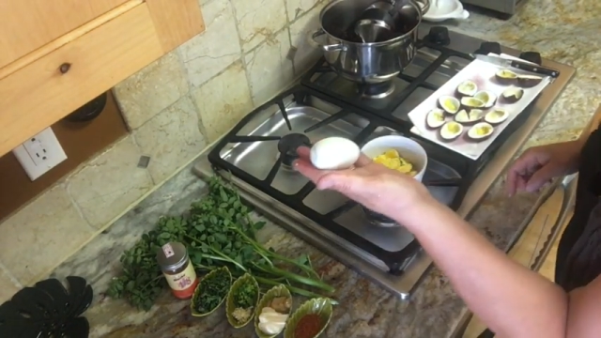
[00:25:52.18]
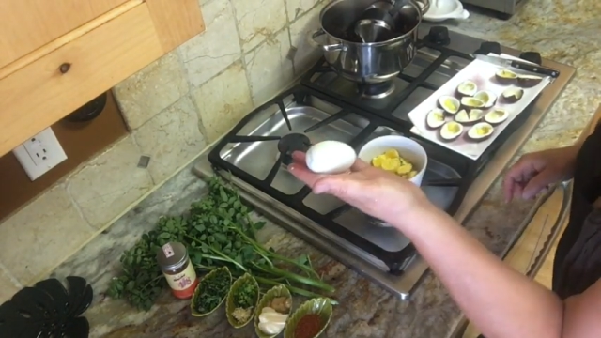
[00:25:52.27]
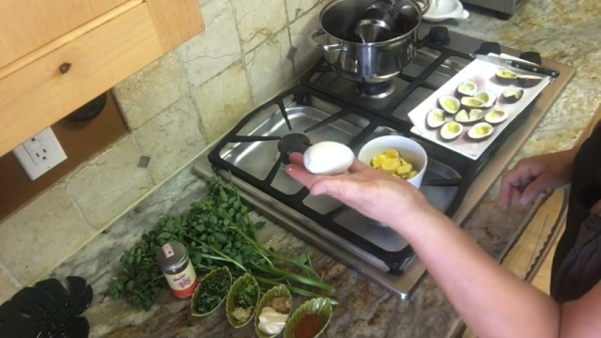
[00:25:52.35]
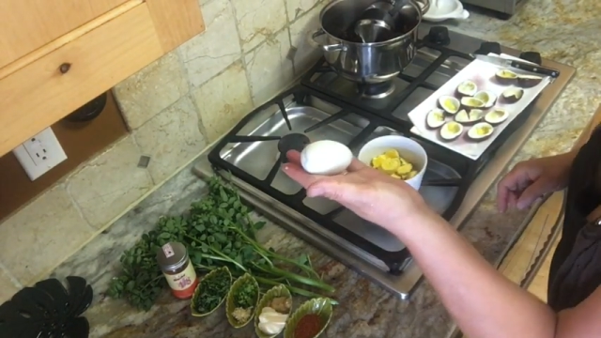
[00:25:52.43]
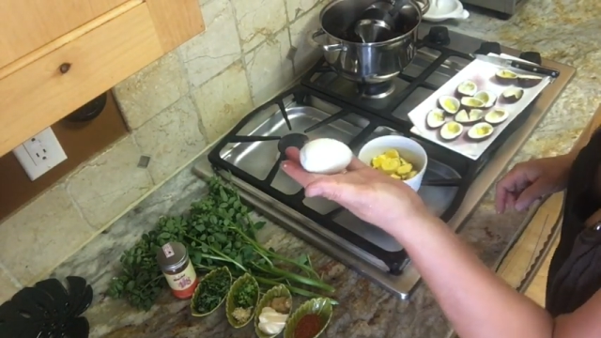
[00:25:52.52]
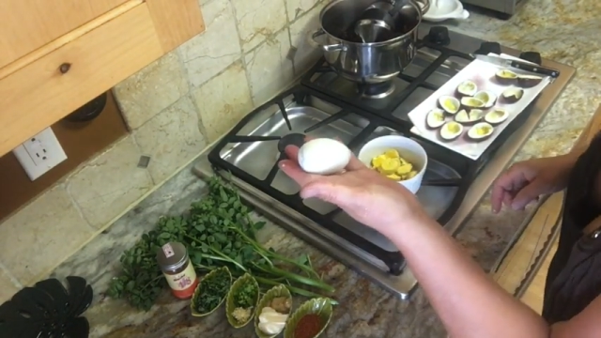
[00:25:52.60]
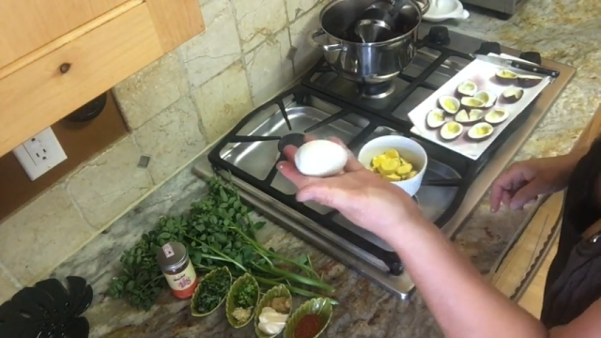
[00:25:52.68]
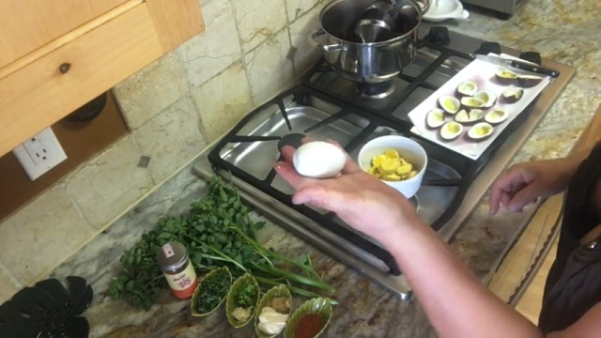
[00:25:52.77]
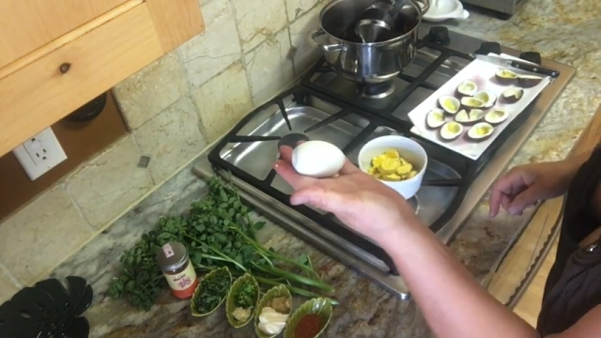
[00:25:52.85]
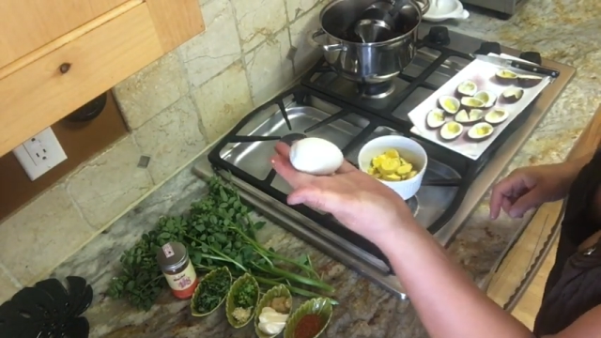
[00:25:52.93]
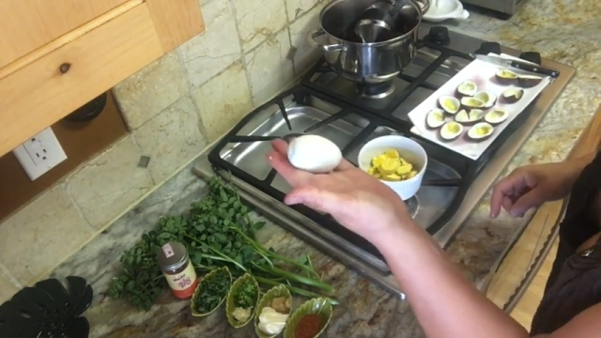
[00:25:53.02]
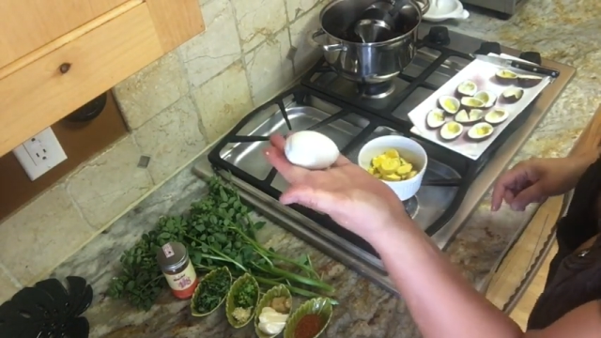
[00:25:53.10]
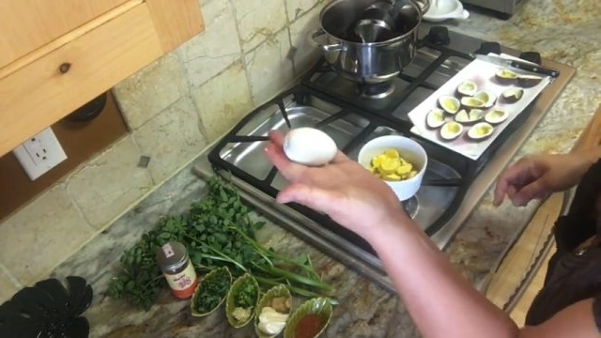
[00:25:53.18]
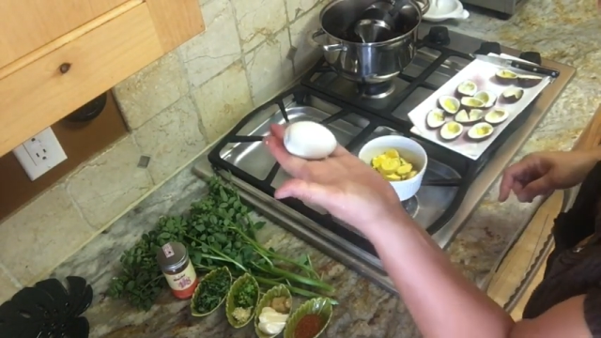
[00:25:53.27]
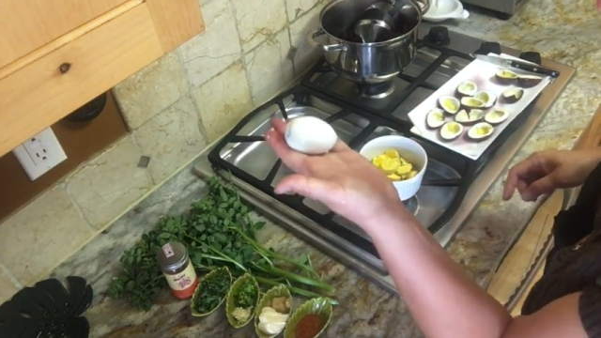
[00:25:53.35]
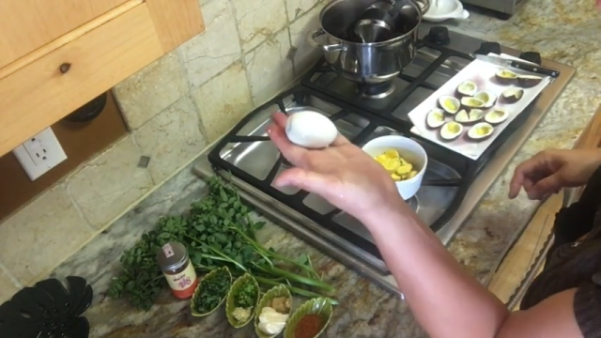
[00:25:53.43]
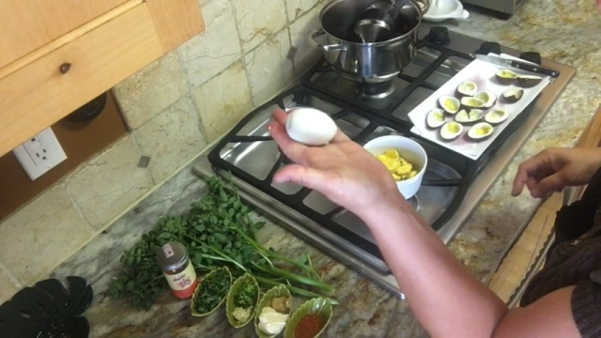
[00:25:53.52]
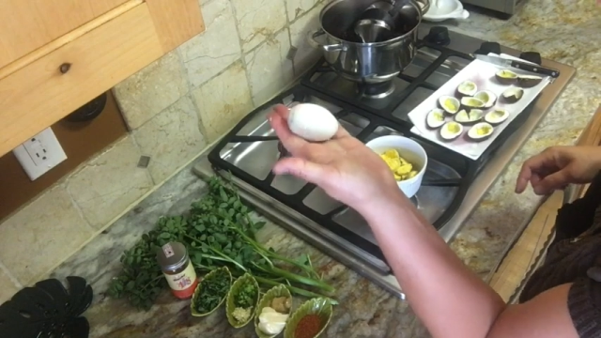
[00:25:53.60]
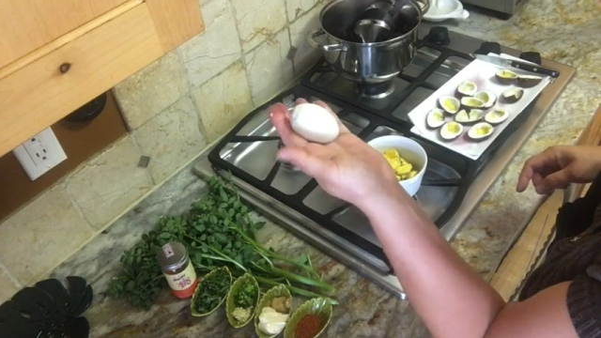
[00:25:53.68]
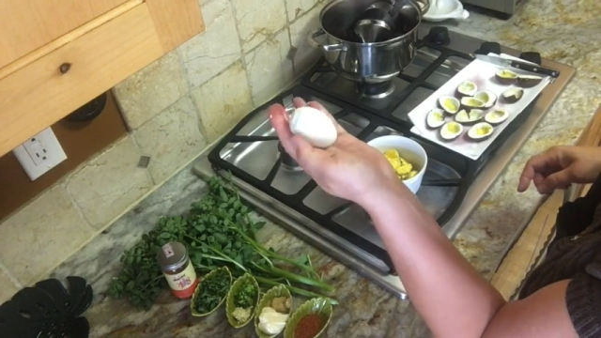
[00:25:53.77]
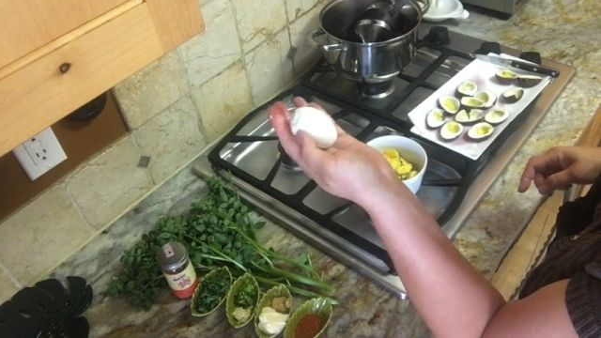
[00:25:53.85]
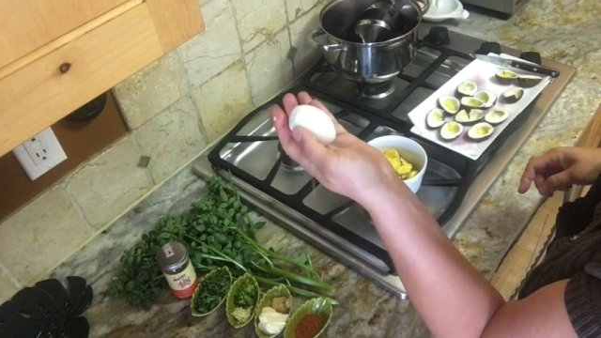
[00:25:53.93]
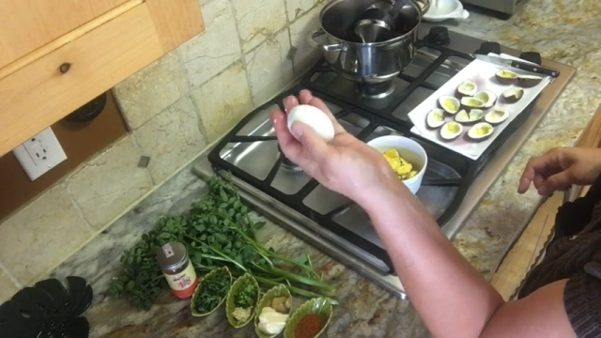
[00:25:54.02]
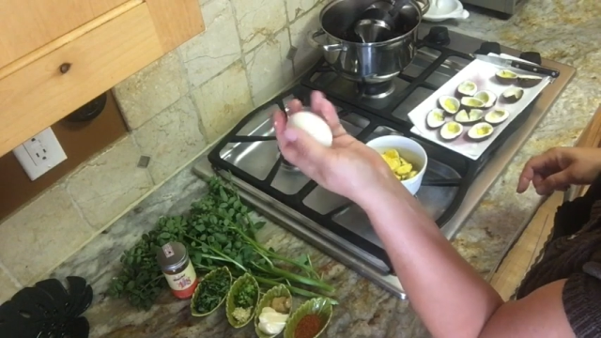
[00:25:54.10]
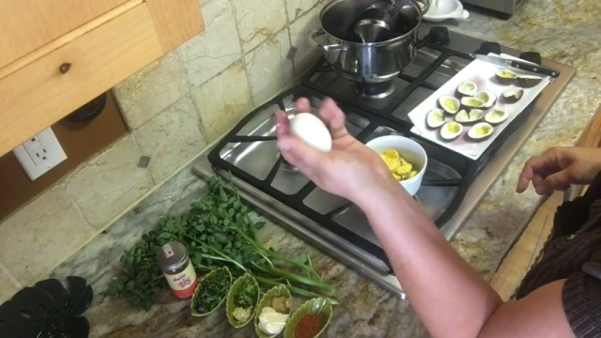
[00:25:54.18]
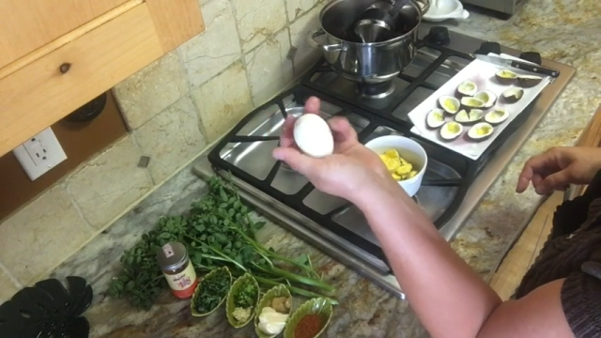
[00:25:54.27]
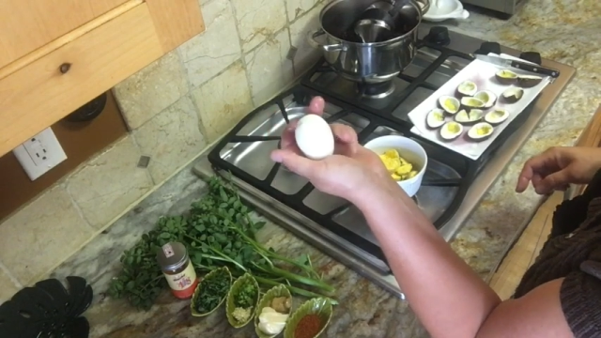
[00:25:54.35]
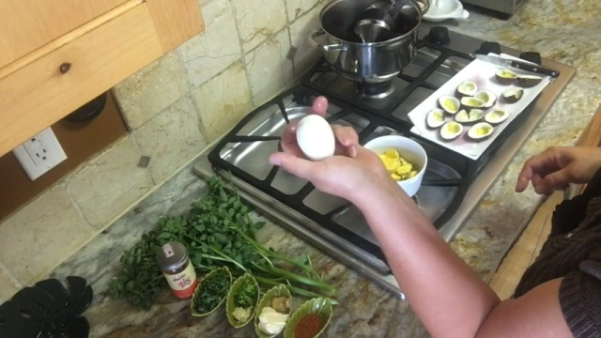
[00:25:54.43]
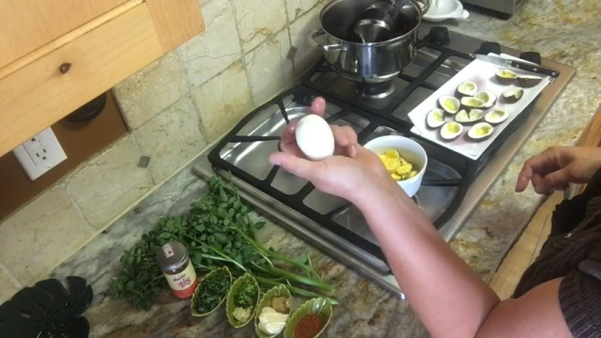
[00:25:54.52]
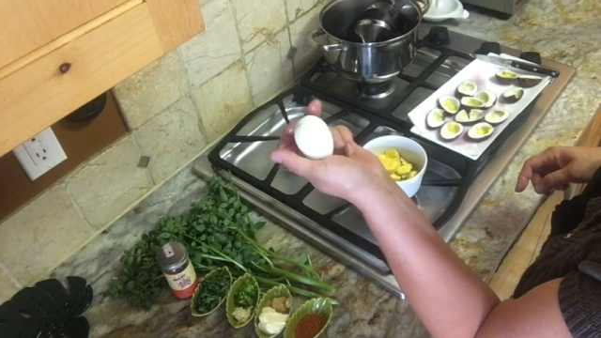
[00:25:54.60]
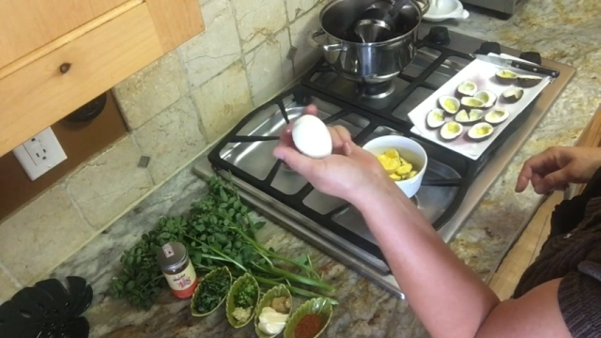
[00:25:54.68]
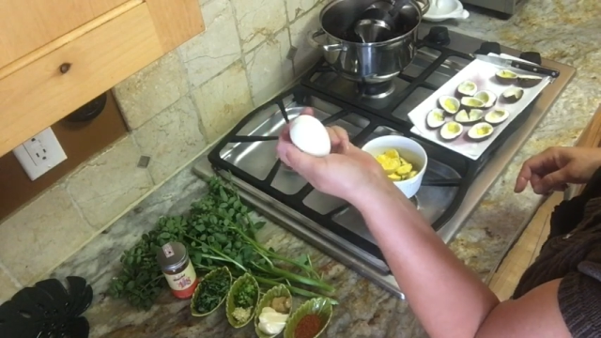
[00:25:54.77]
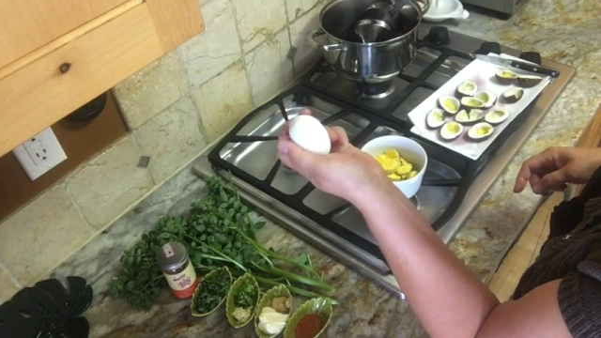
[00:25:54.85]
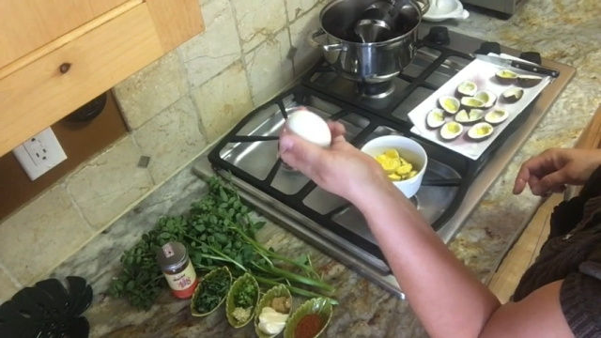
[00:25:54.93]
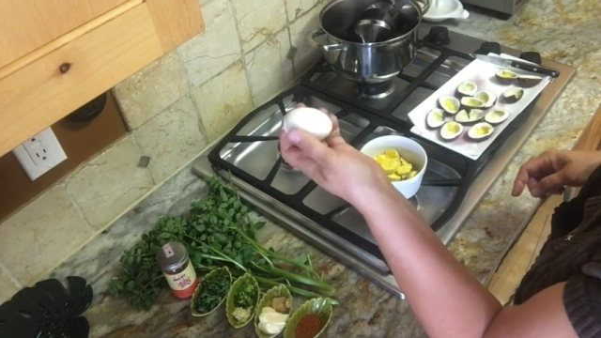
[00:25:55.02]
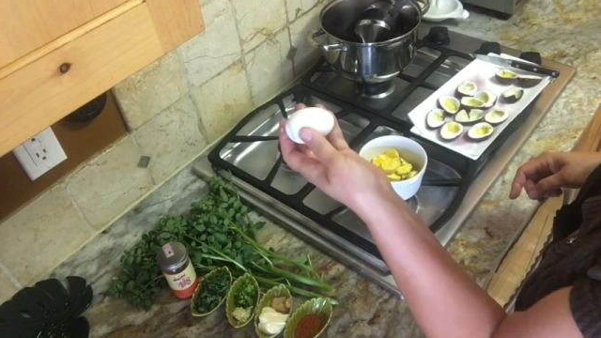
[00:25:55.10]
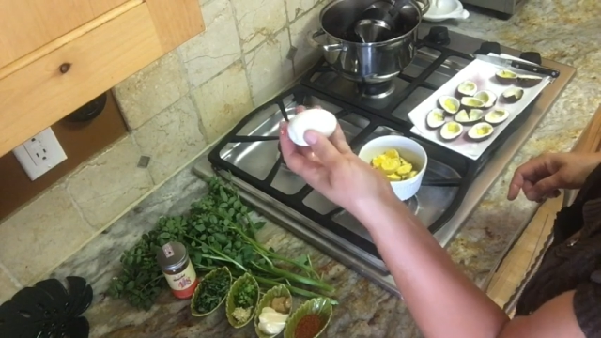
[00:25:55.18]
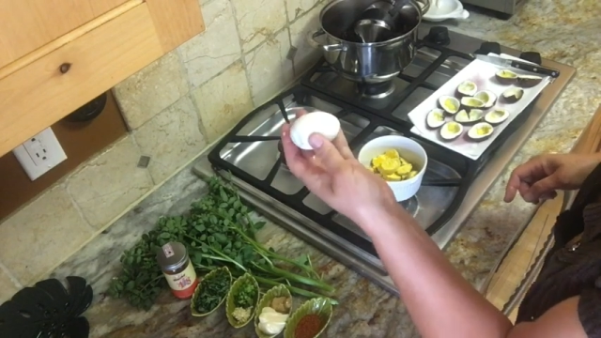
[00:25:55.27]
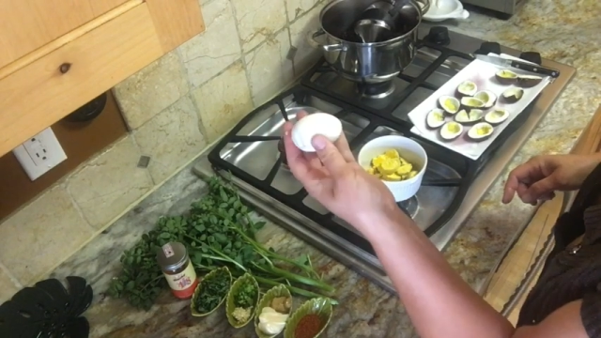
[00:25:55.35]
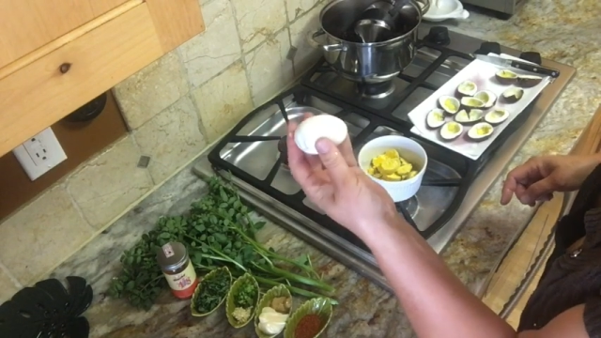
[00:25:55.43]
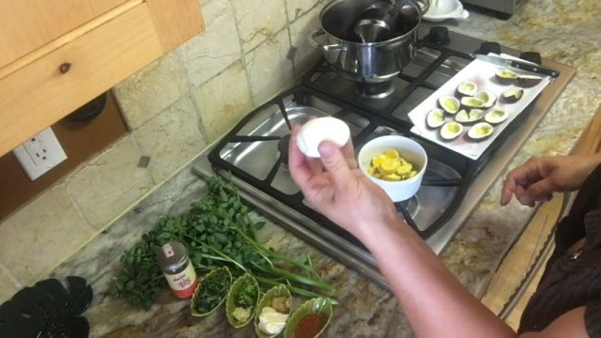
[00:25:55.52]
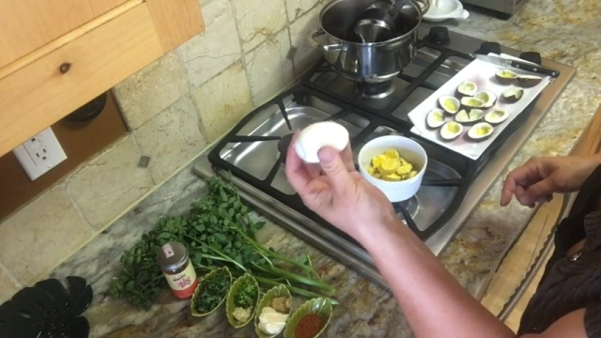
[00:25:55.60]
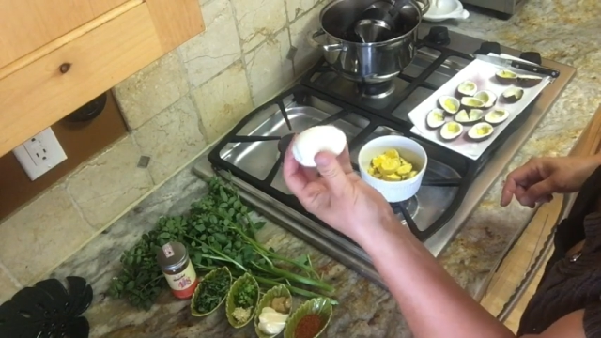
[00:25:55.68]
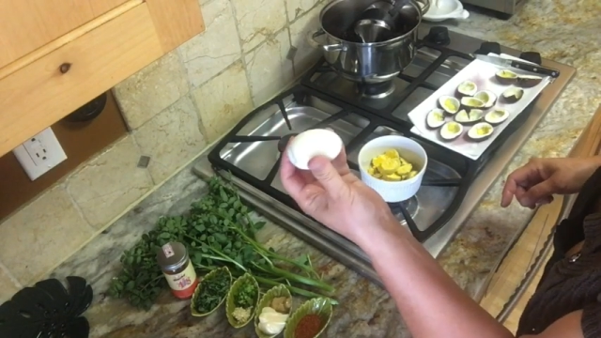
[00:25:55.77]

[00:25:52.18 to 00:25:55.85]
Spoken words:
No face is visible, so there are no lips to read.